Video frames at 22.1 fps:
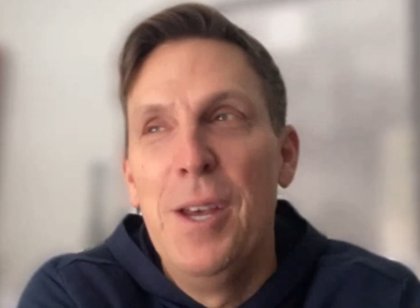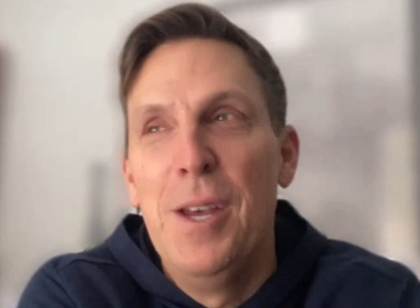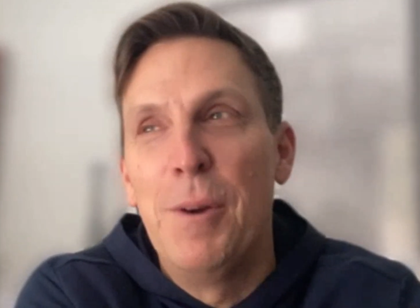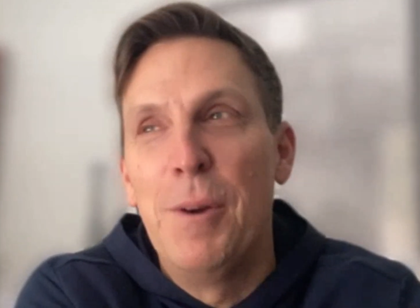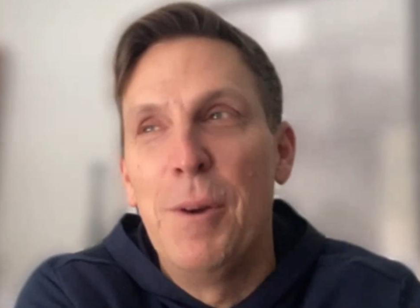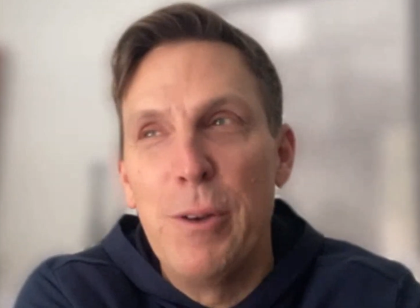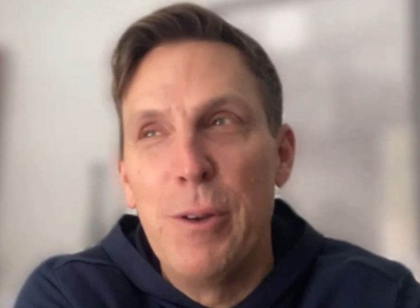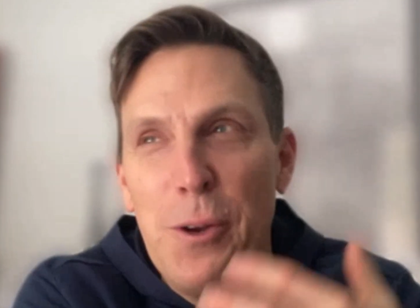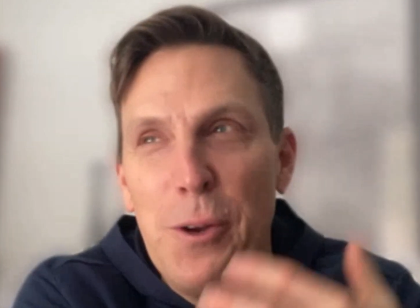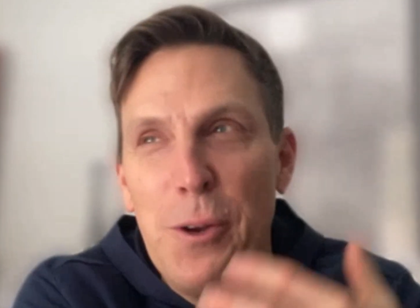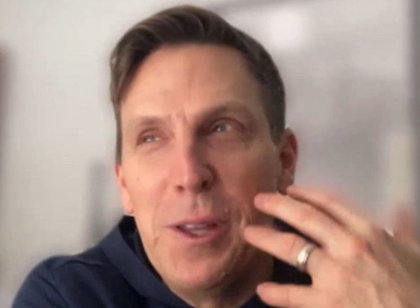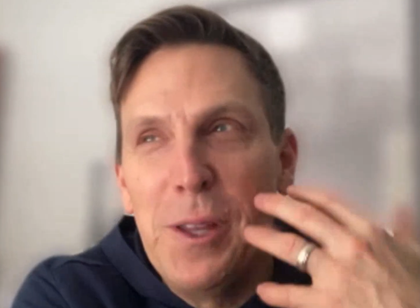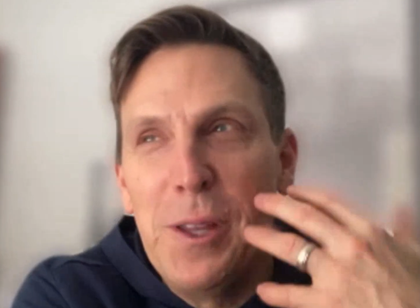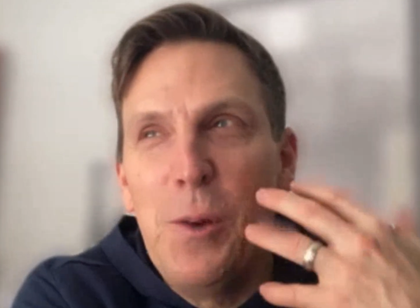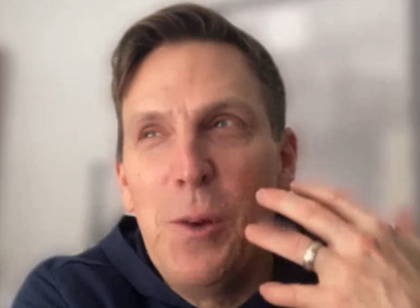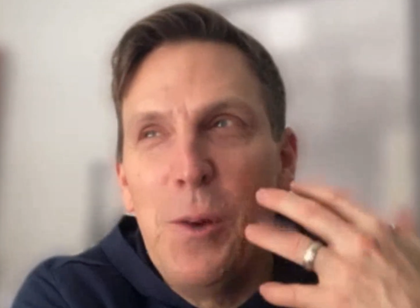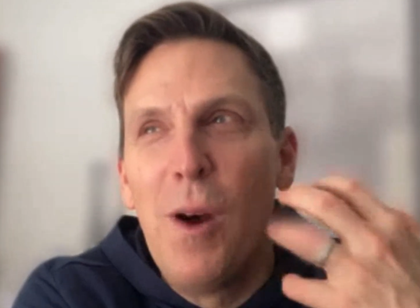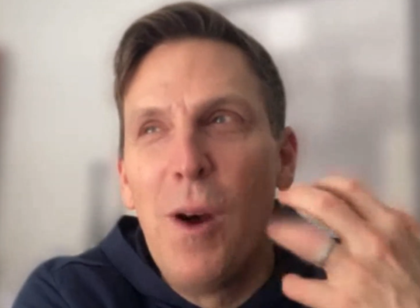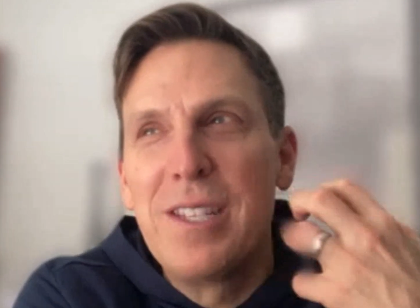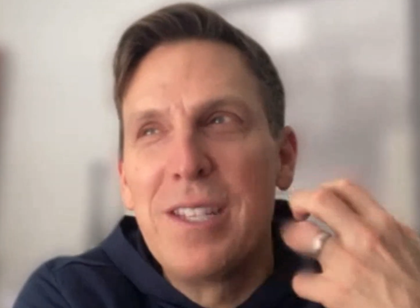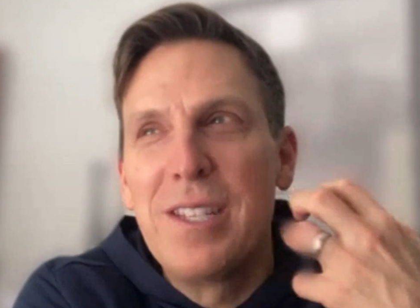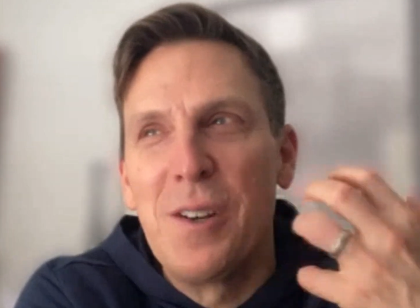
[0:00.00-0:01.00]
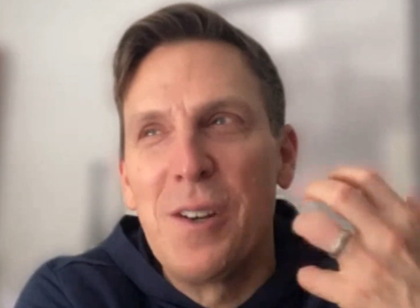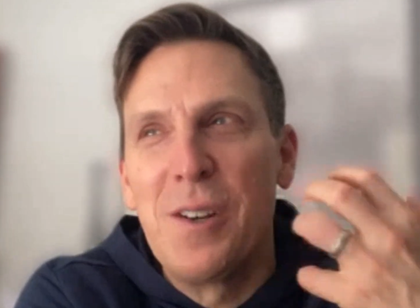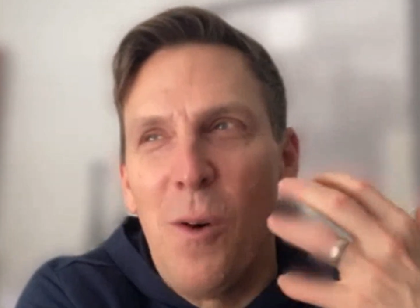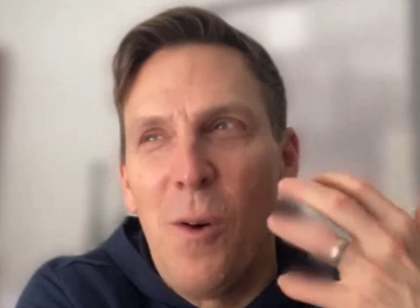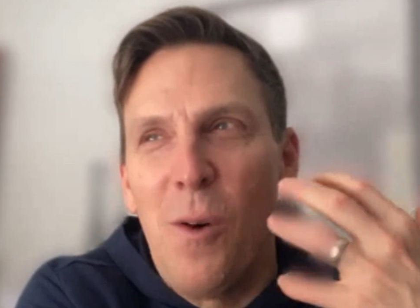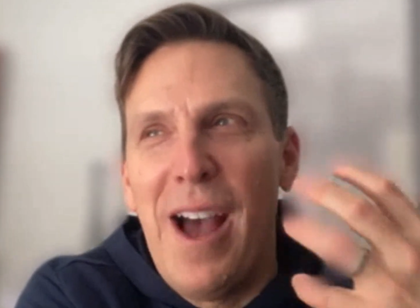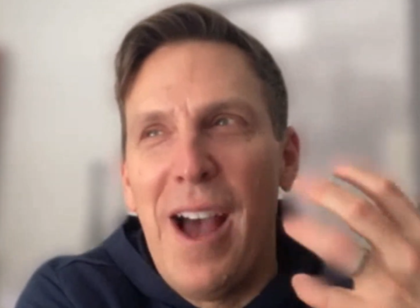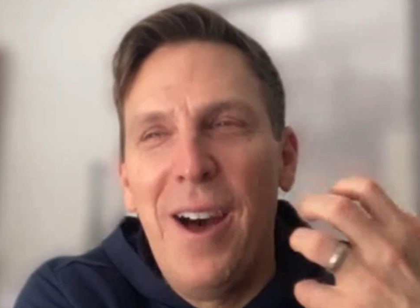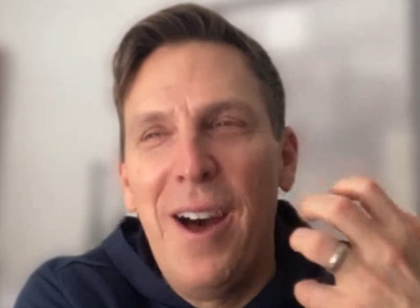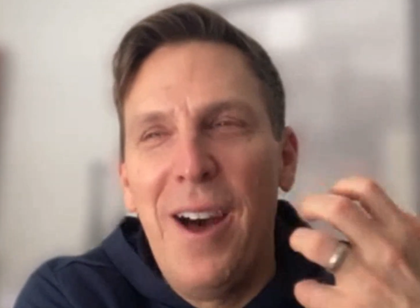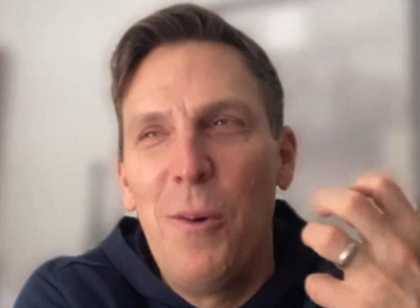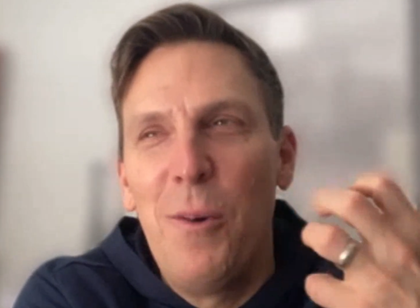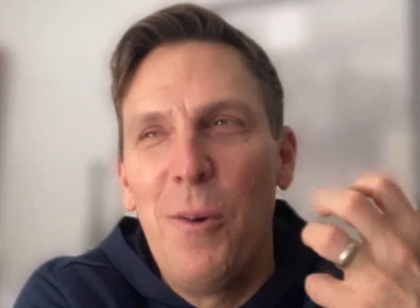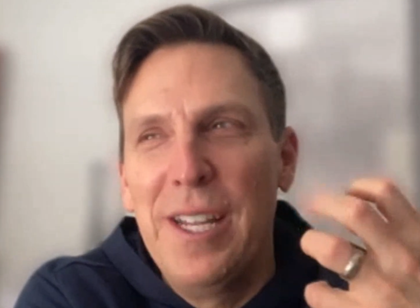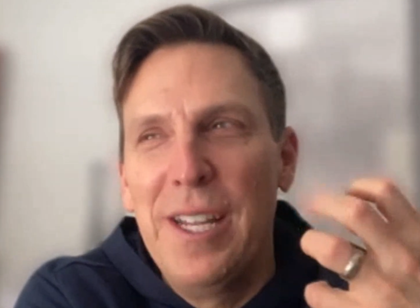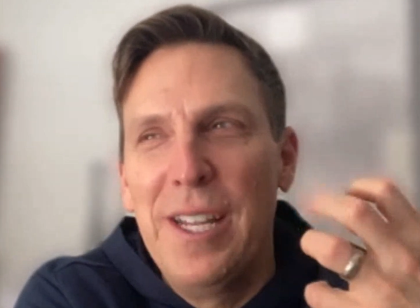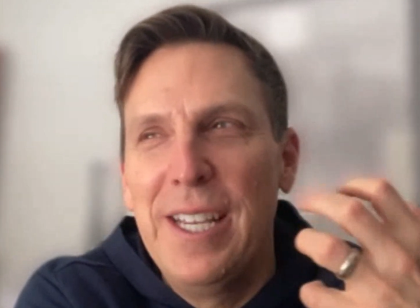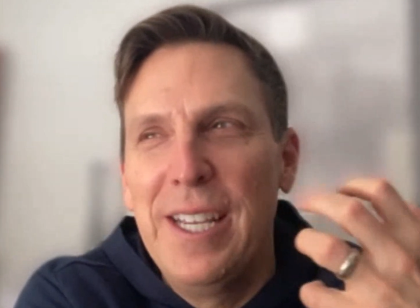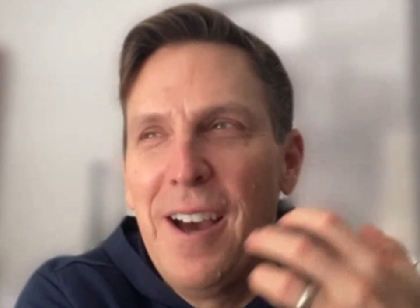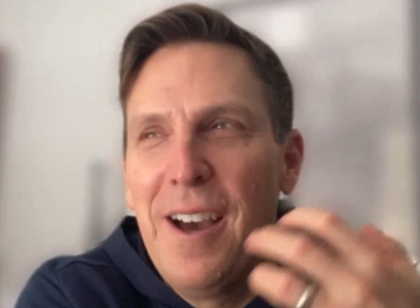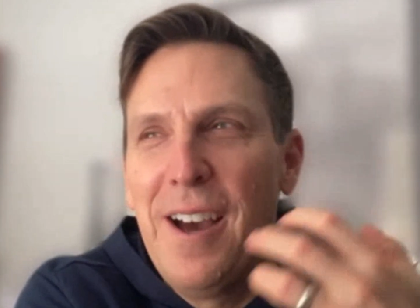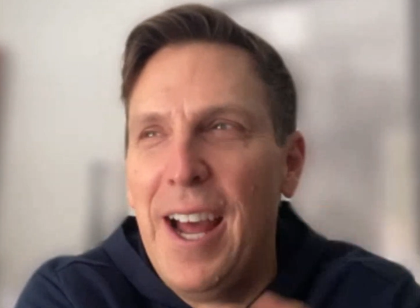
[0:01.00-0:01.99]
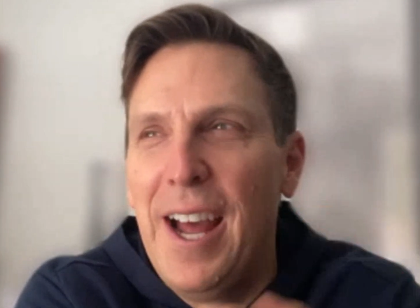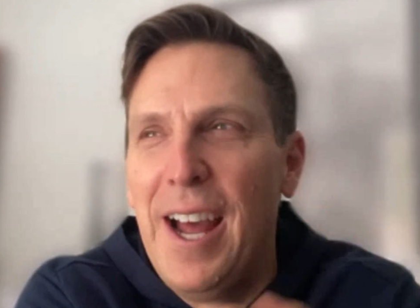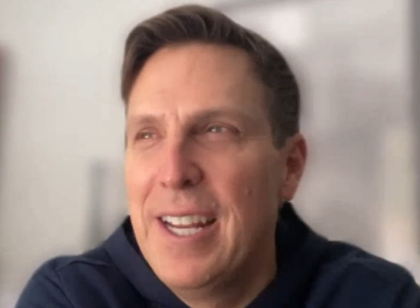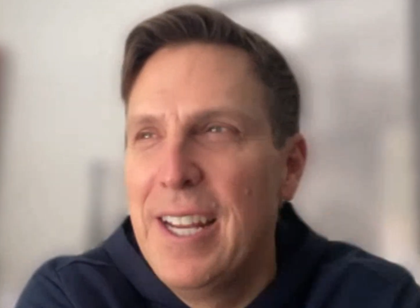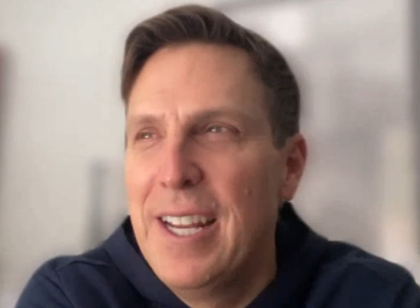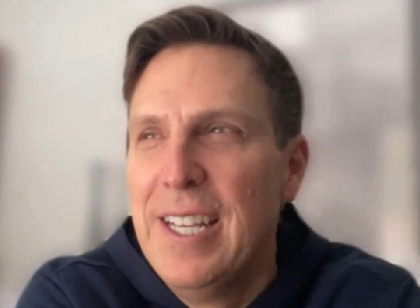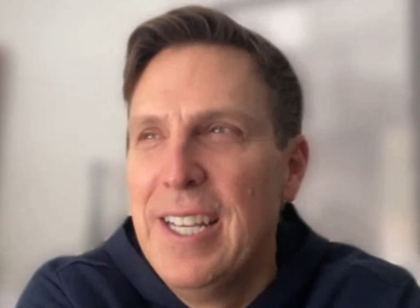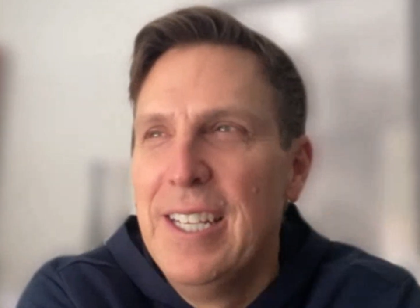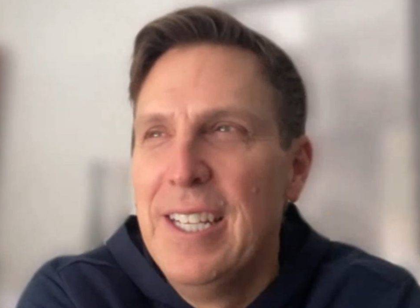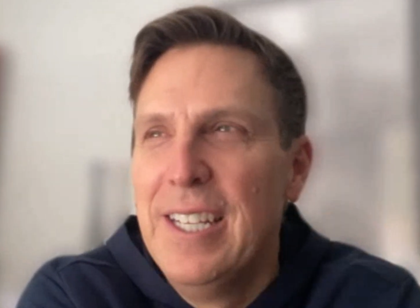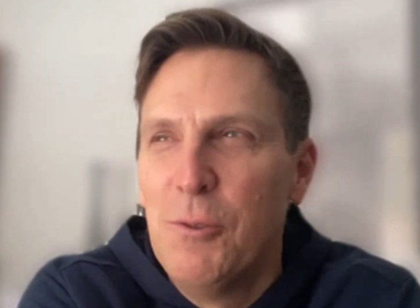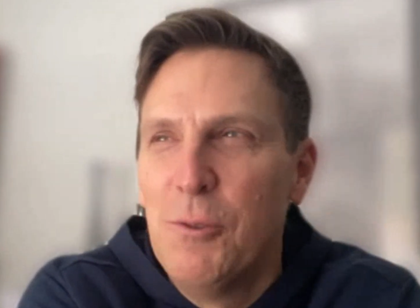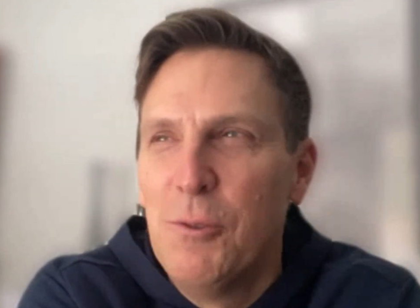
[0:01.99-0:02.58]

But it was only once in a while when he got